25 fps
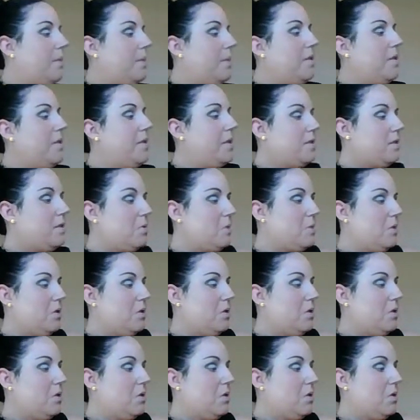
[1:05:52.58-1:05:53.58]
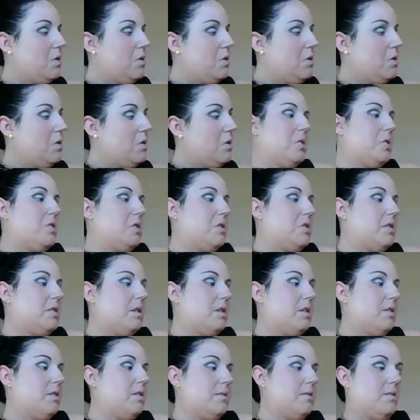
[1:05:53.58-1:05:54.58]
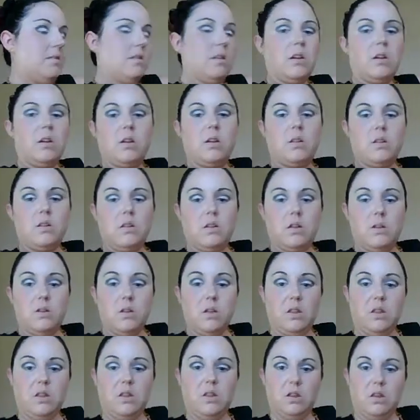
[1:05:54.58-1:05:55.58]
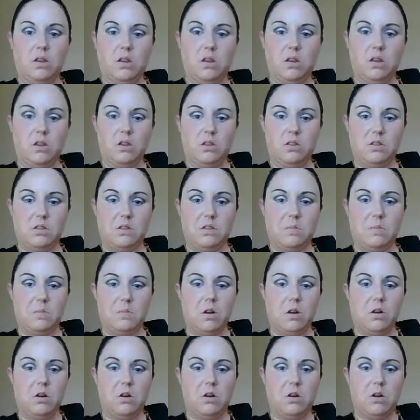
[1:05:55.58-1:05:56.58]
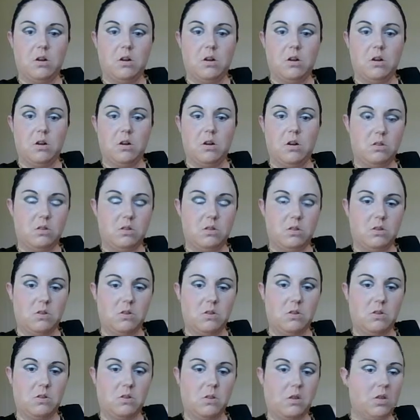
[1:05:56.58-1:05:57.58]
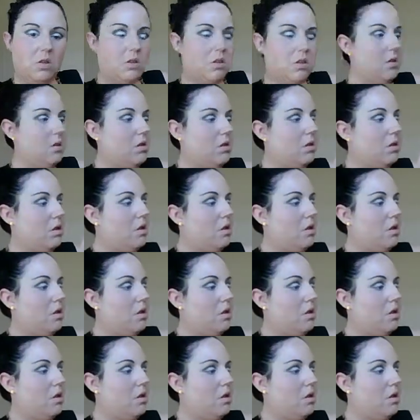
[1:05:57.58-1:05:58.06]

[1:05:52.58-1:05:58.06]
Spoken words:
this one right here, which is like the second, and then the small Kirkland.